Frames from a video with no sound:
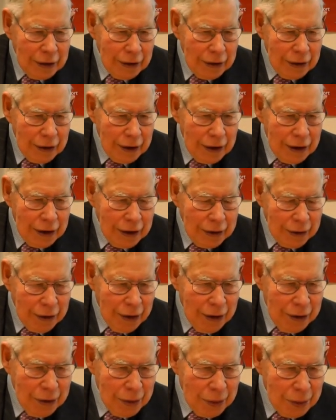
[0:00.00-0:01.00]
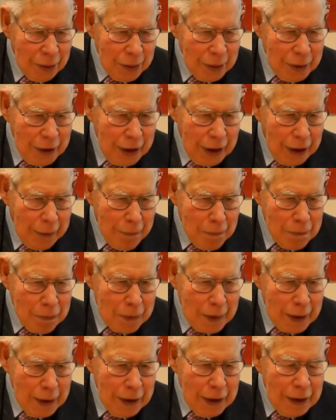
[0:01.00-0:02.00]
Uh, oh, um,
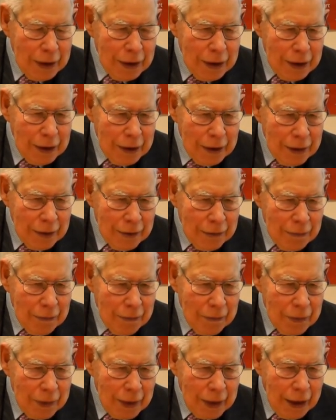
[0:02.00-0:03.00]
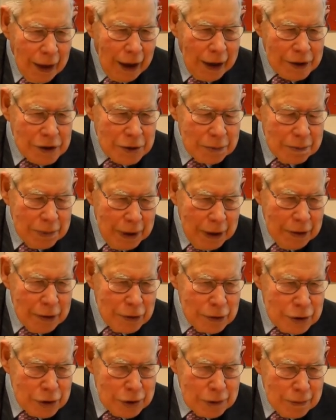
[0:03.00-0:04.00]
I
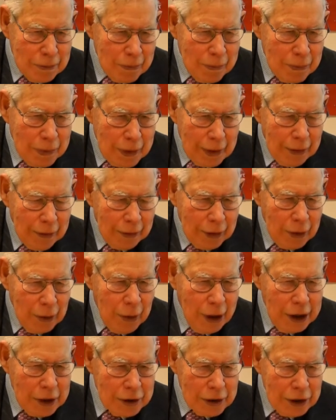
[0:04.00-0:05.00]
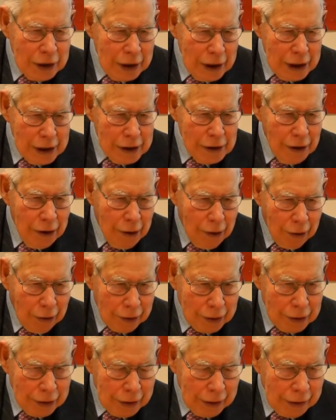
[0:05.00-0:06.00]
suppose quite early
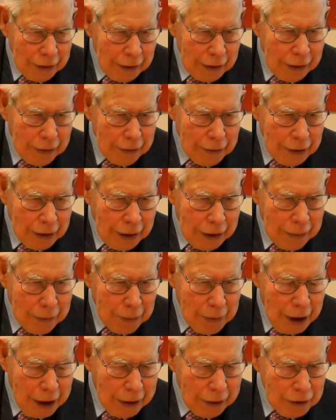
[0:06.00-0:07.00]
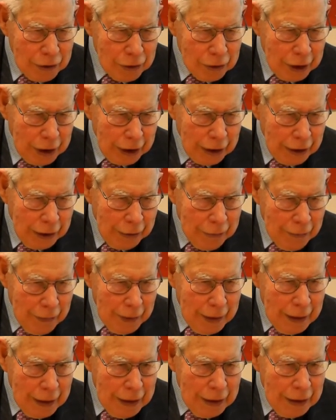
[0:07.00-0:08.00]
on in in my career,
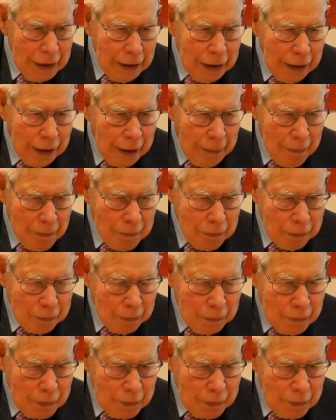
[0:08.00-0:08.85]
um,